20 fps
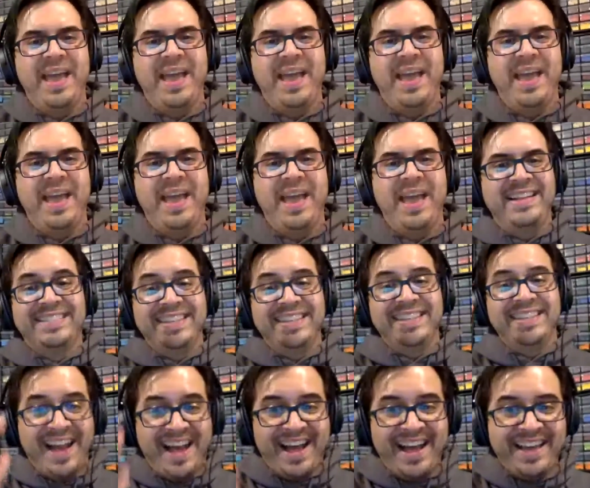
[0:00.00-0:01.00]

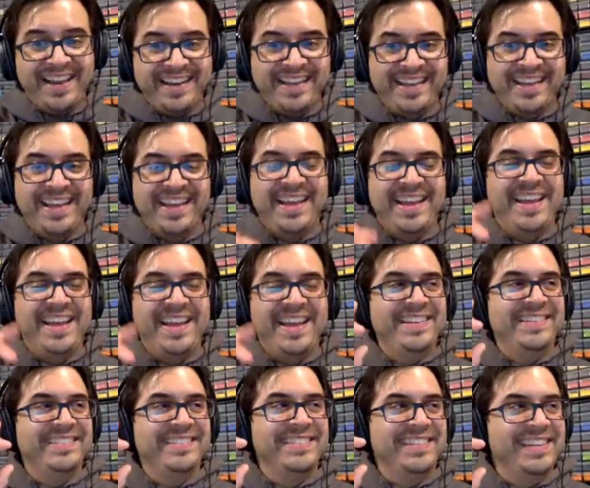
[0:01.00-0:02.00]
it
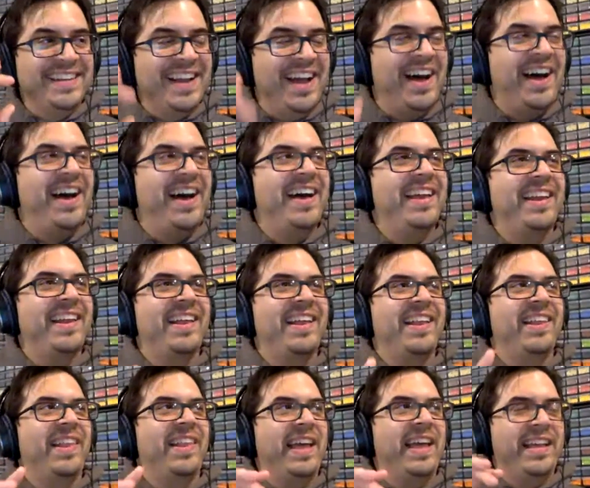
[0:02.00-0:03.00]
is not
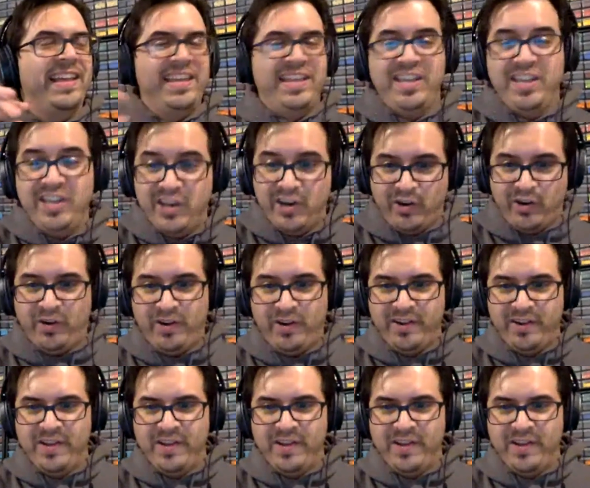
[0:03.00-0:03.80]
like here